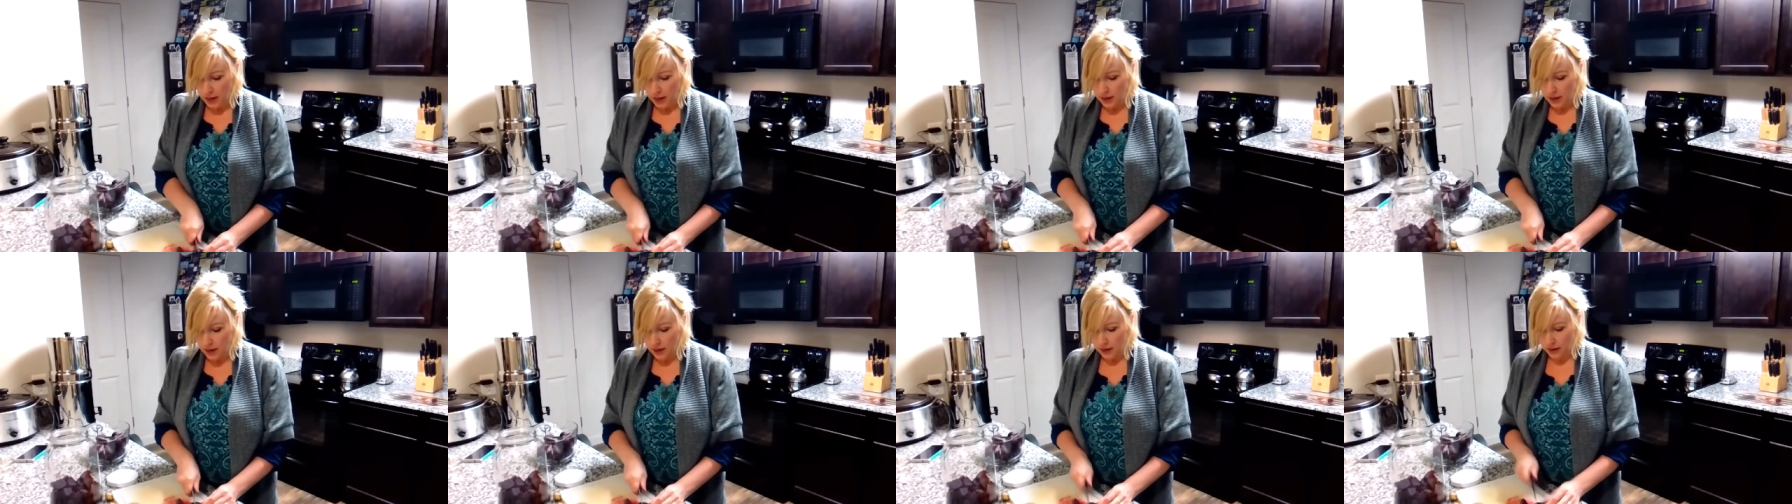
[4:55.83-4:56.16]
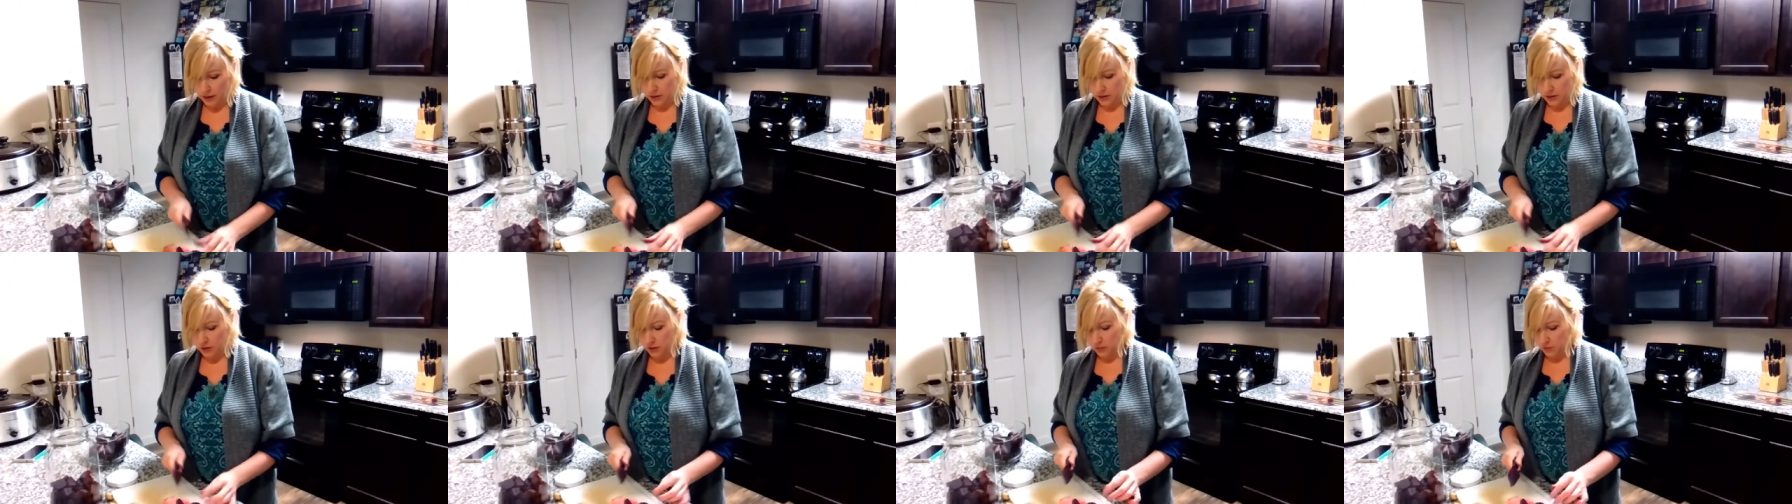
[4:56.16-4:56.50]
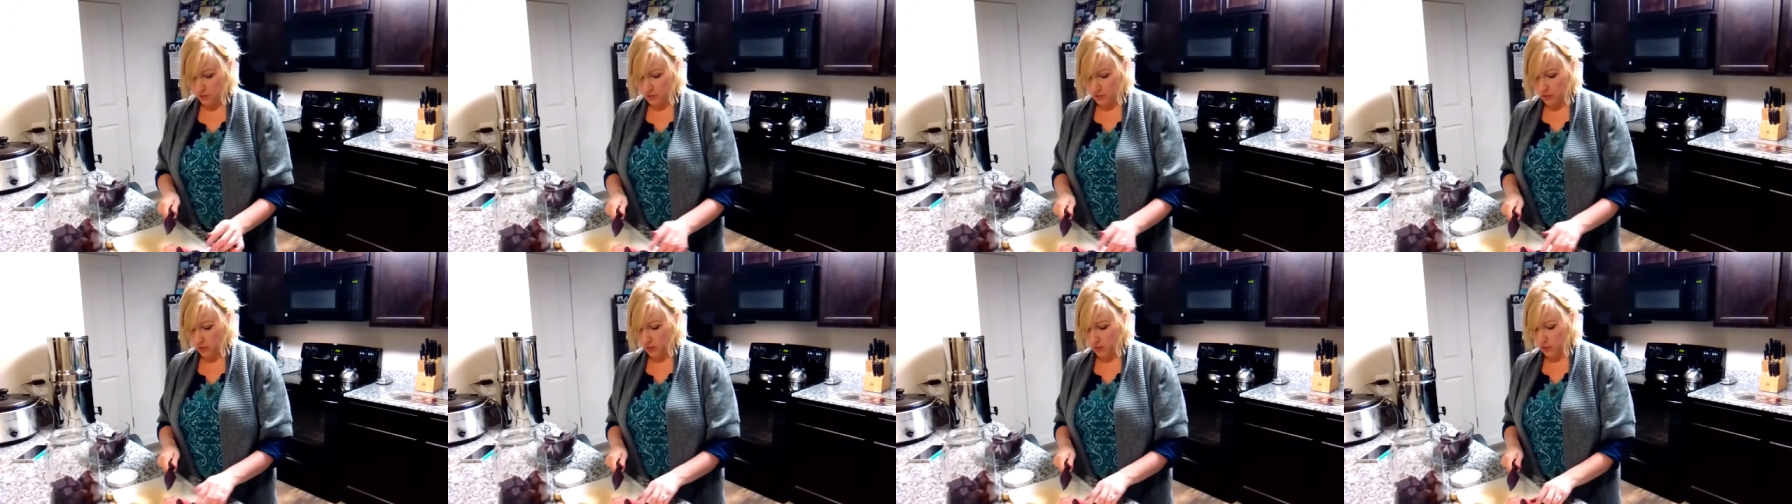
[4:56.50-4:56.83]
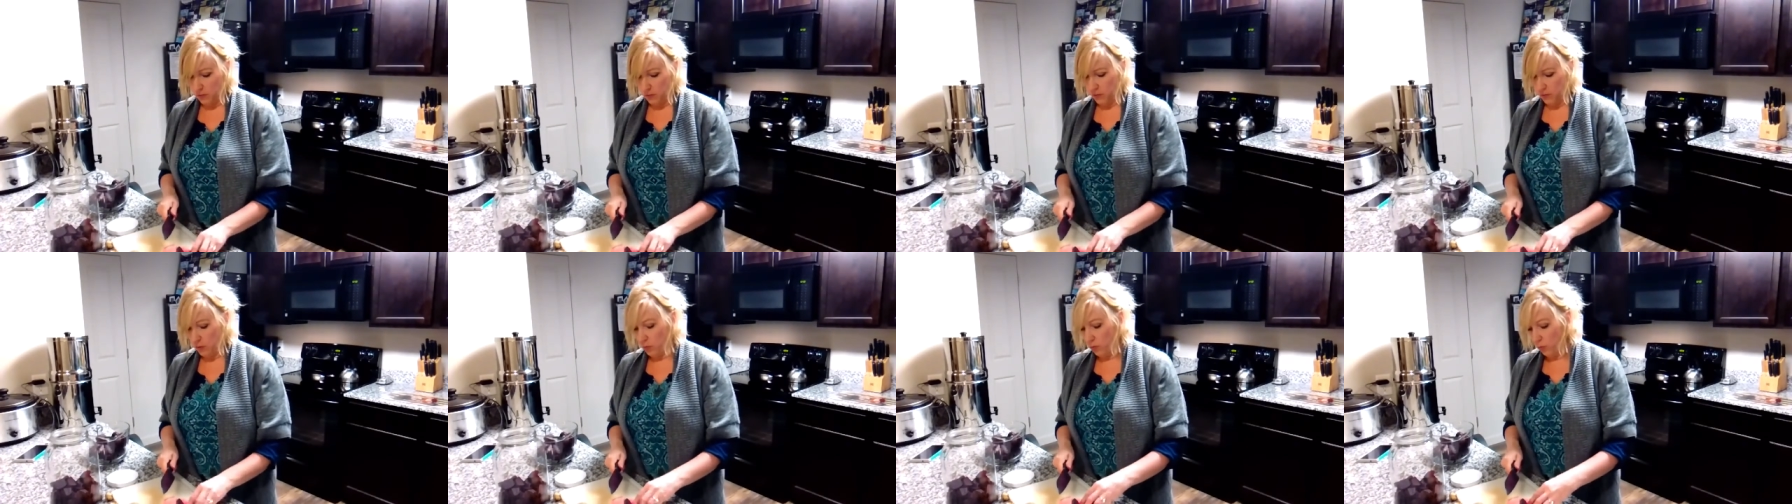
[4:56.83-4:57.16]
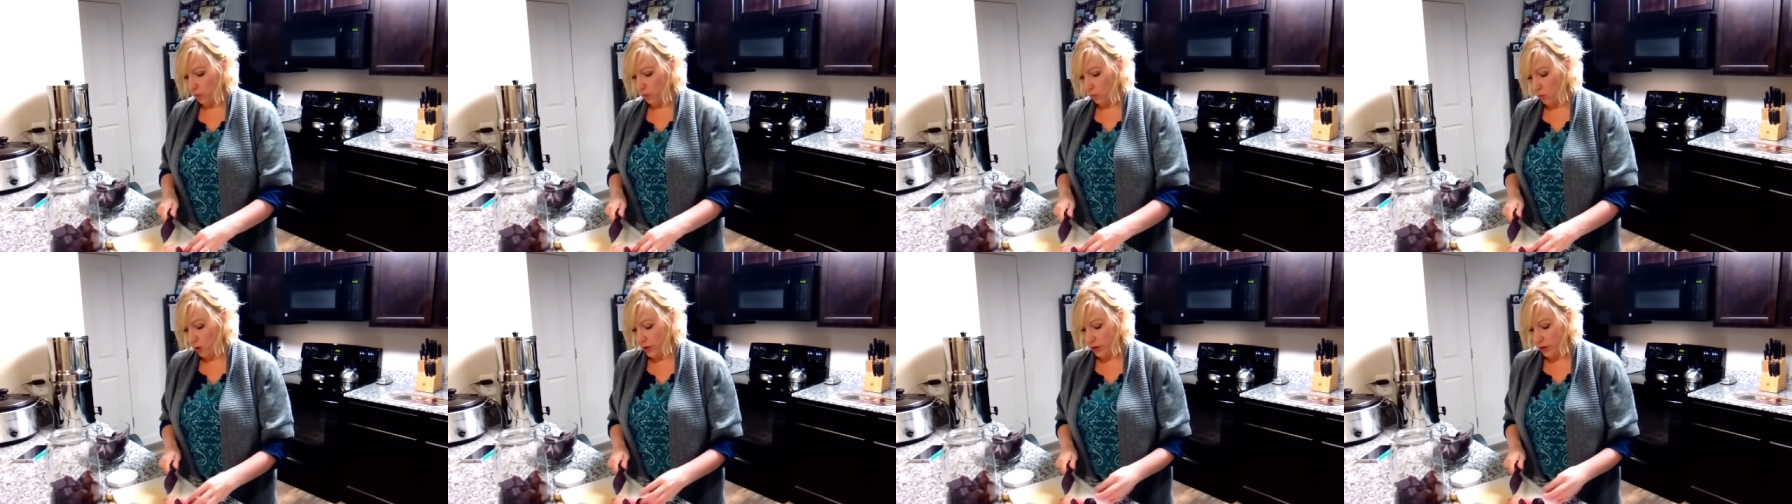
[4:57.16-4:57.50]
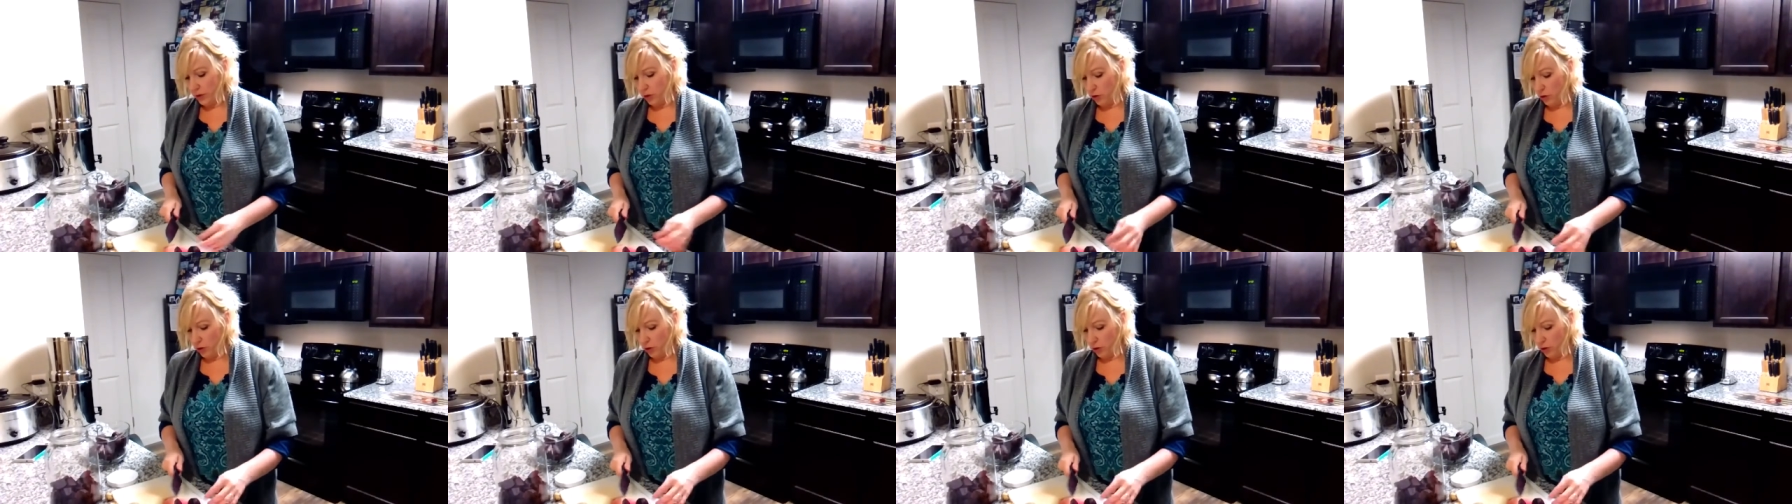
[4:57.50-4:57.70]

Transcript: And if you want to